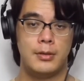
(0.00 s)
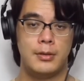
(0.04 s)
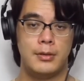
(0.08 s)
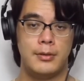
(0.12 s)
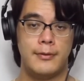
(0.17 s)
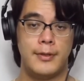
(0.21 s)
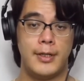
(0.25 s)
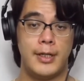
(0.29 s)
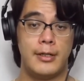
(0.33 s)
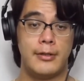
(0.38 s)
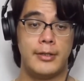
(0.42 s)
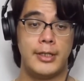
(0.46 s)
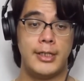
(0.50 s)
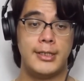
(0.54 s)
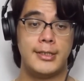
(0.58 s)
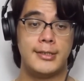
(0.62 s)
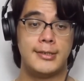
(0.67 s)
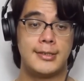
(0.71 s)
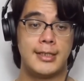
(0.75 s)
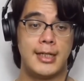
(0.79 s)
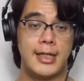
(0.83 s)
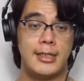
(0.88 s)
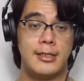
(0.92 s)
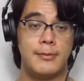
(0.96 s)
There he
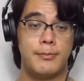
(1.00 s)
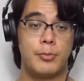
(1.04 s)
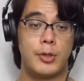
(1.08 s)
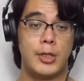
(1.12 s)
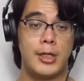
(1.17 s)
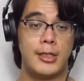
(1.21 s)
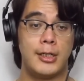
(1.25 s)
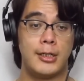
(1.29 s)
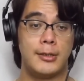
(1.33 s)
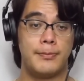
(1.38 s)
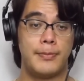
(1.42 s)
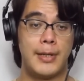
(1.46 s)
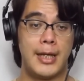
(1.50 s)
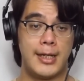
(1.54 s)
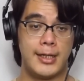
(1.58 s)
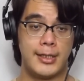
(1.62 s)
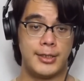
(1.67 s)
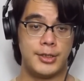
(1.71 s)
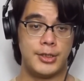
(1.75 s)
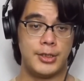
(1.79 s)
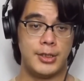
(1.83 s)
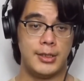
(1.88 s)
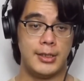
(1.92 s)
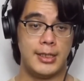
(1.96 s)
designed product
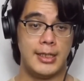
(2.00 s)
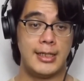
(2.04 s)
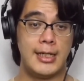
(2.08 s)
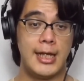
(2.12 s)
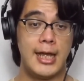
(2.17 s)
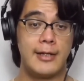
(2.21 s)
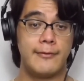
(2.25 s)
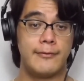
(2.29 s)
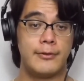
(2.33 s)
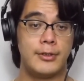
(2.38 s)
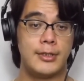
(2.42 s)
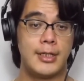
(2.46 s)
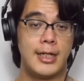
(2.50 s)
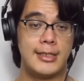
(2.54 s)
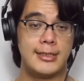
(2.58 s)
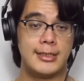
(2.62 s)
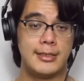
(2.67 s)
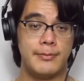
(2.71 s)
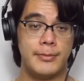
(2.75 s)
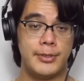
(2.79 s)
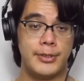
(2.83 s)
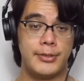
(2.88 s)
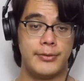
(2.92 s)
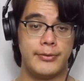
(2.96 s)
packaging and advertising
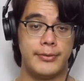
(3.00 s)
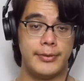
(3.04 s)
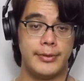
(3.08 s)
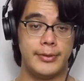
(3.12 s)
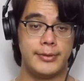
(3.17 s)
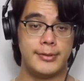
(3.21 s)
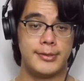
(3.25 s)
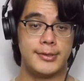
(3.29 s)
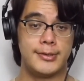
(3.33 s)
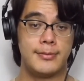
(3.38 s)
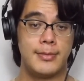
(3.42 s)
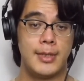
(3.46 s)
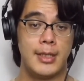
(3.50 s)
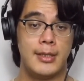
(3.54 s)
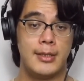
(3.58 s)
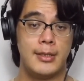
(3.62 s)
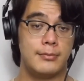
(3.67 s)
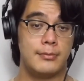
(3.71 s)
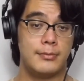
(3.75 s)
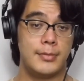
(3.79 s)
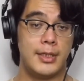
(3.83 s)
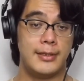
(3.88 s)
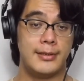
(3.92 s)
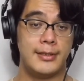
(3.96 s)
materials,
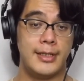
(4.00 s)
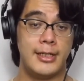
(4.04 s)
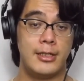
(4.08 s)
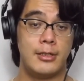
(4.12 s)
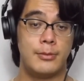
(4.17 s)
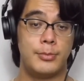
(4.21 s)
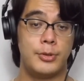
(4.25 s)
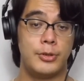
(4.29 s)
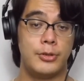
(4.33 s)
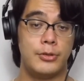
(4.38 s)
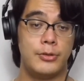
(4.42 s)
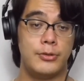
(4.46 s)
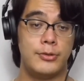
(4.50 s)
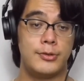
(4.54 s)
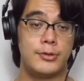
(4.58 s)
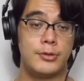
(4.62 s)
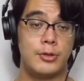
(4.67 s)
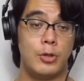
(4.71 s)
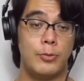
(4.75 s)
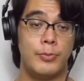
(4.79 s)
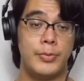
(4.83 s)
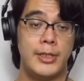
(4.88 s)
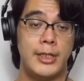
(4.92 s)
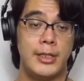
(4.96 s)
and later produced
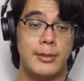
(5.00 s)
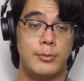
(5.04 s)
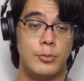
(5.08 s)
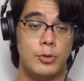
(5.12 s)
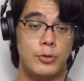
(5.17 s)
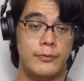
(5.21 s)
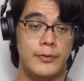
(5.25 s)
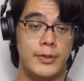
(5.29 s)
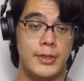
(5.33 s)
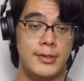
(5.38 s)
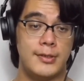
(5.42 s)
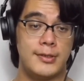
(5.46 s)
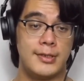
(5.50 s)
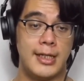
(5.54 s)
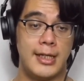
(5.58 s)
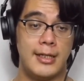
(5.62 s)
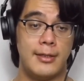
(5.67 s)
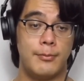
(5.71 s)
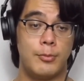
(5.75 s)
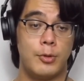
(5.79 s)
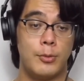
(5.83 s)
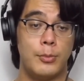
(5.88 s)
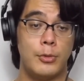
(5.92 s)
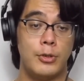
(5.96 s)
opening movies
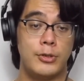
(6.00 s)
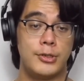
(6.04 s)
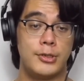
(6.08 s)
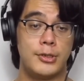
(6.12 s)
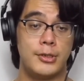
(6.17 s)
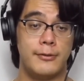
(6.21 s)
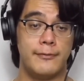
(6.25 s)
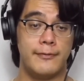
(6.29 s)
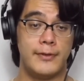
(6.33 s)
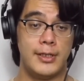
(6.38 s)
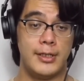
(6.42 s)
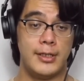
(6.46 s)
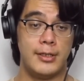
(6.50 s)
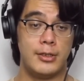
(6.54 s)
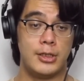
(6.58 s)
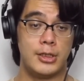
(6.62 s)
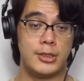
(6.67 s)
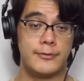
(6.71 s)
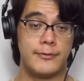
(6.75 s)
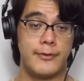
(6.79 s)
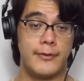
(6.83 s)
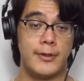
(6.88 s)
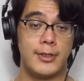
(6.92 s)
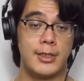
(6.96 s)
and promotional videos
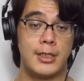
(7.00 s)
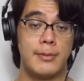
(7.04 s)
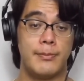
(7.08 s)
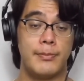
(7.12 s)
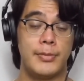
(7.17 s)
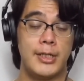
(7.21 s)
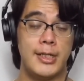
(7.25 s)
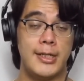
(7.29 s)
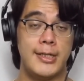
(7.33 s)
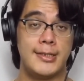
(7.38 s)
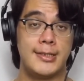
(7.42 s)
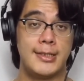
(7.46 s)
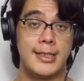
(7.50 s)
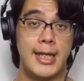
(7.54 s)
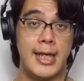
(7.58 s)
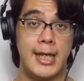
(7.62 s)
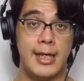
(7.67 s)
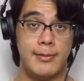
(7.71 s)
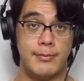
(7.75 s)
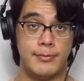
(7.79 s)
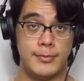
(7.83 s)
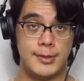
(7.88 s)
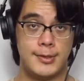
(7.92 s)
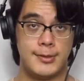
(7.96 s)
for the company's
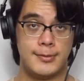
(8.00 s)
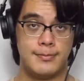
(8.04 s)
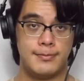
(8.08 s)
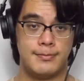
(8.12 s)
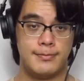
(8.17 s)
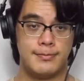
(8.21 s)
games.